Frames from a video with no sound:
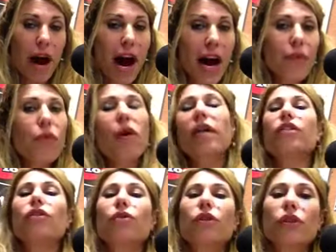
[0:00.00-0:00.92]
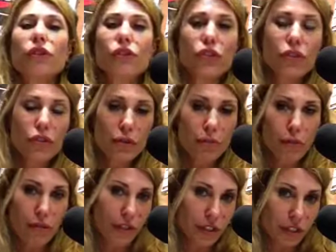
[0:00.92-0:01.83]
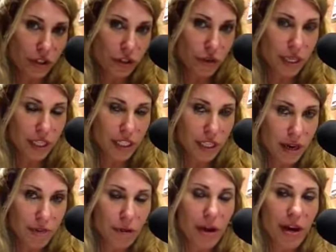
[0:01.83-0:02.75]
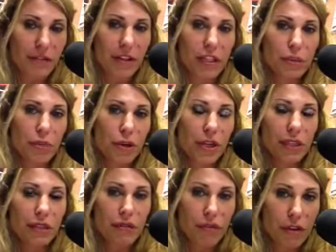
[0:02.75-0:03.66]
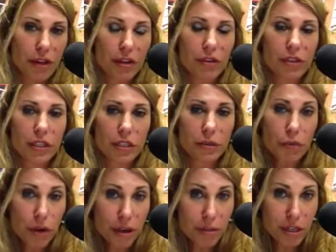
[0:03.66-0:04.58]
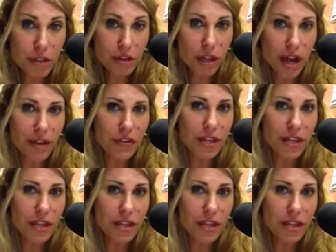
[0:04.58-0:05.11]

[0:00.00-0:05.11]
I want to urge you to move into anytime you have the experience of failure or disappointment in your life.